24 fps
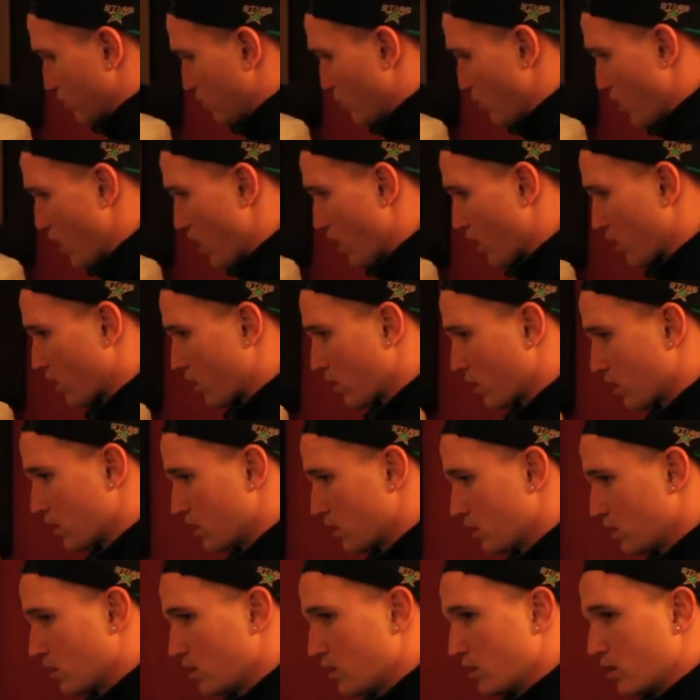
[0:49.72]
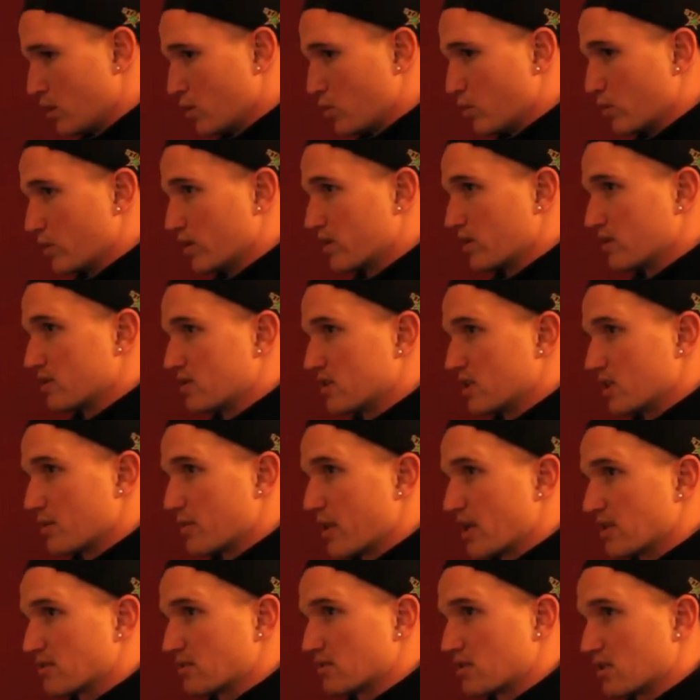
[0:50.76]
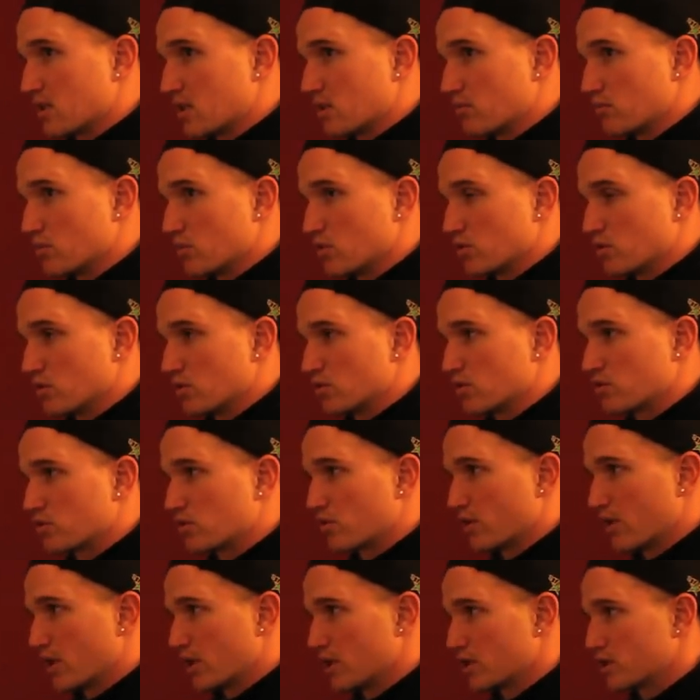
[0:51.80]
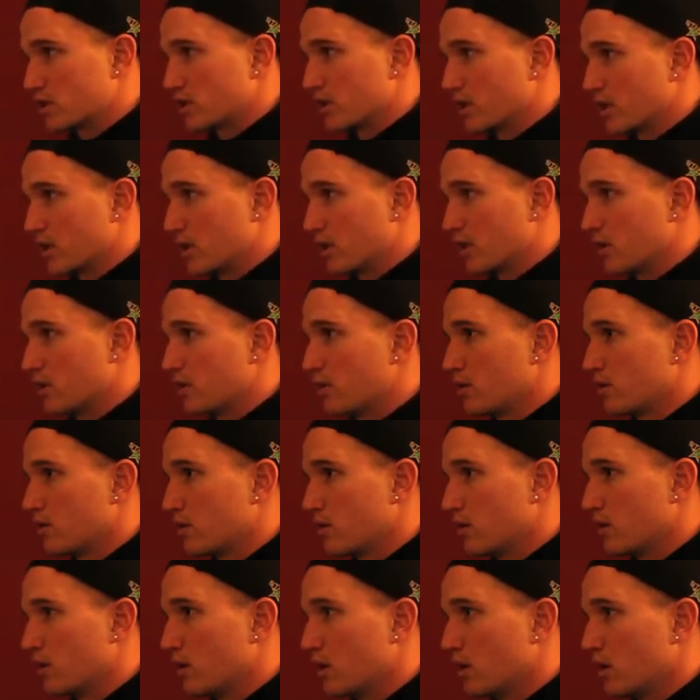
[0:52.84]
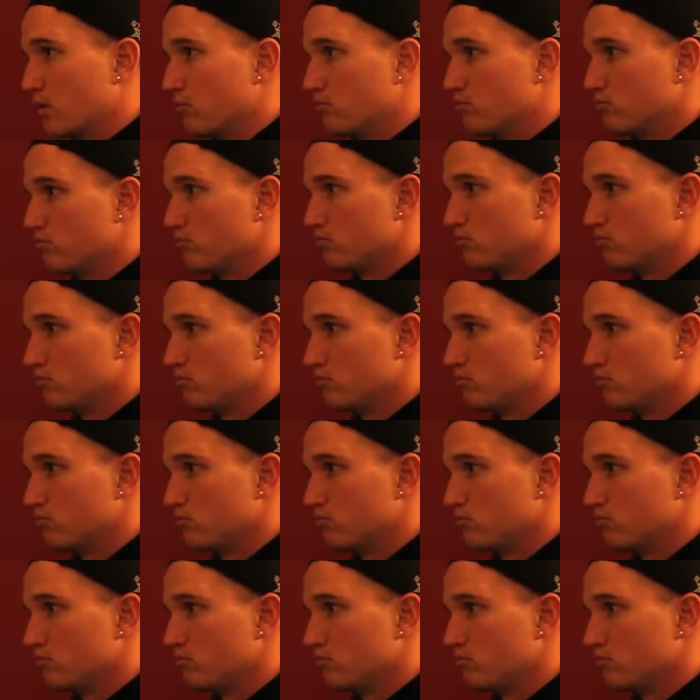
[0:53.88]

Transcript: walk with the team as a team, do a stretch, and then um,